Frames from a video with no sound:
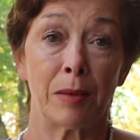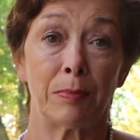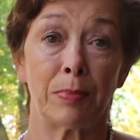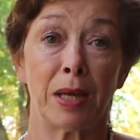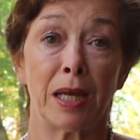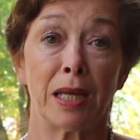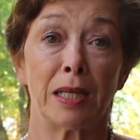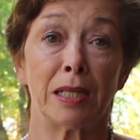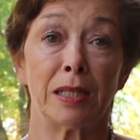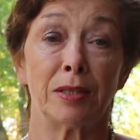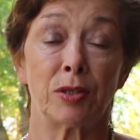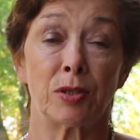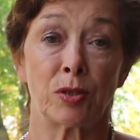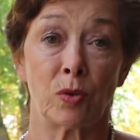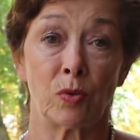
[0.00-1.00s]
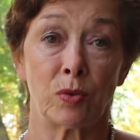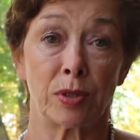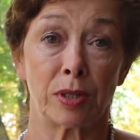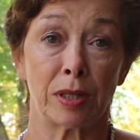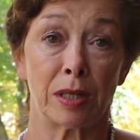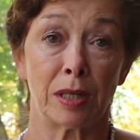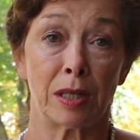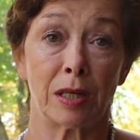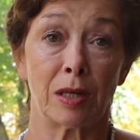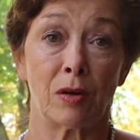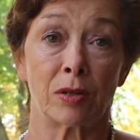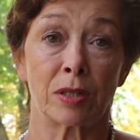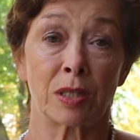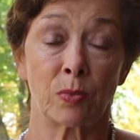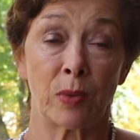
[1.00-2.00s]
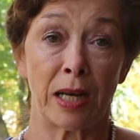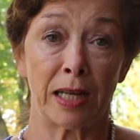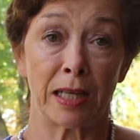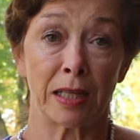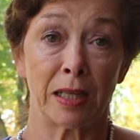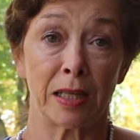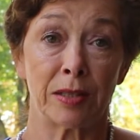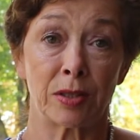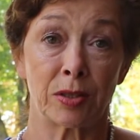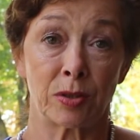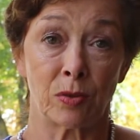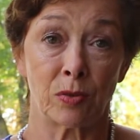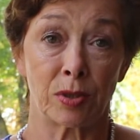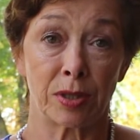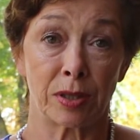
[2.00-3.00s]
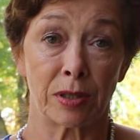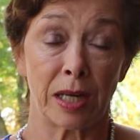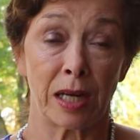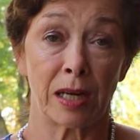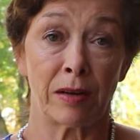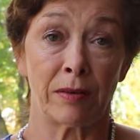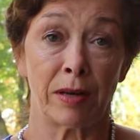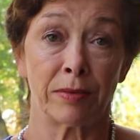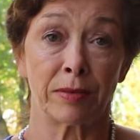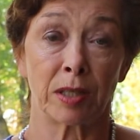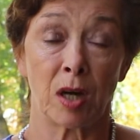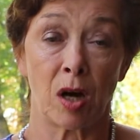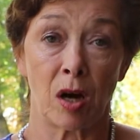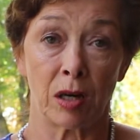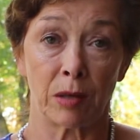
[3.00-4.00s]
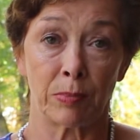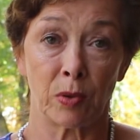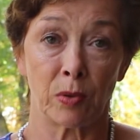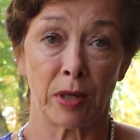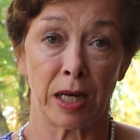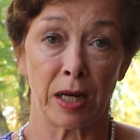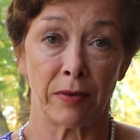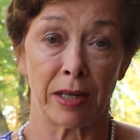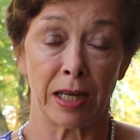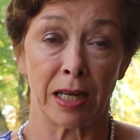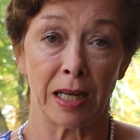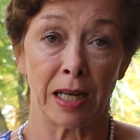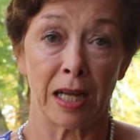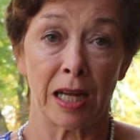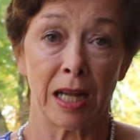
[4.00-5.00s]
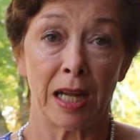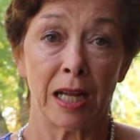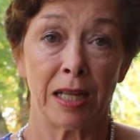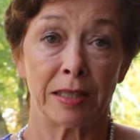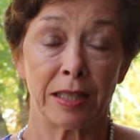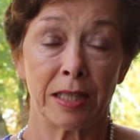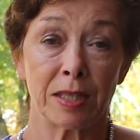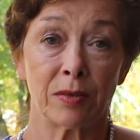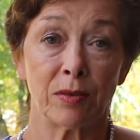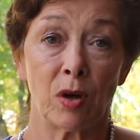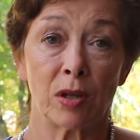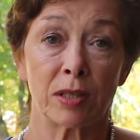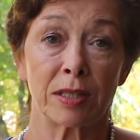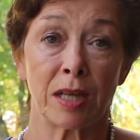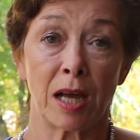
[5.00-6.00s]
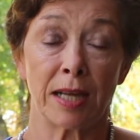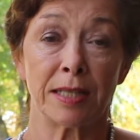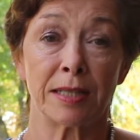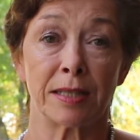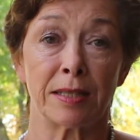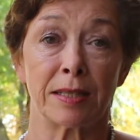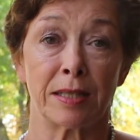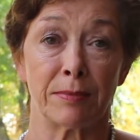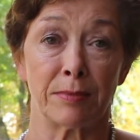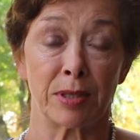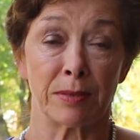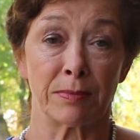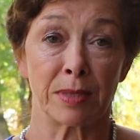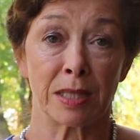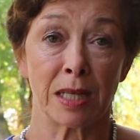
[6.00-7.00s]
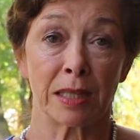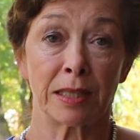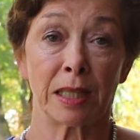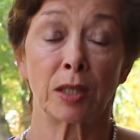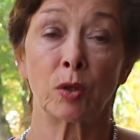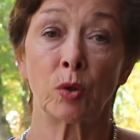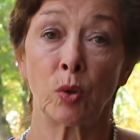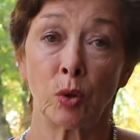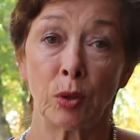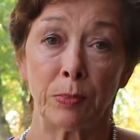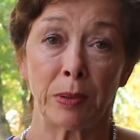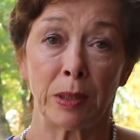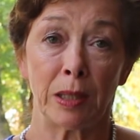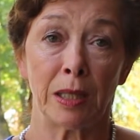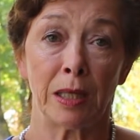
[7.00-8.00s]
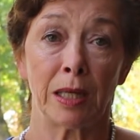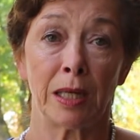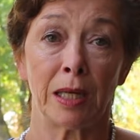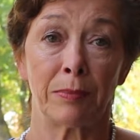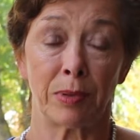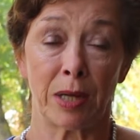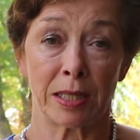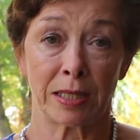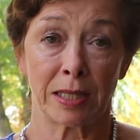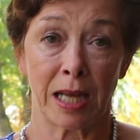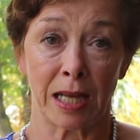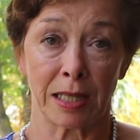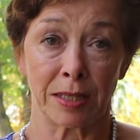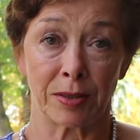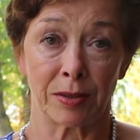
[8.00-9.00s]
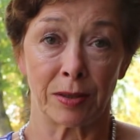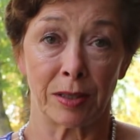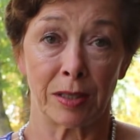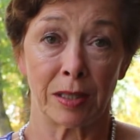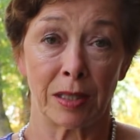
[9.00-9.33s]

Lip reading: pain in the shoulder or swelling in the shoulder around the collarbone area. These are all signs and symptoms that could be breast cancer,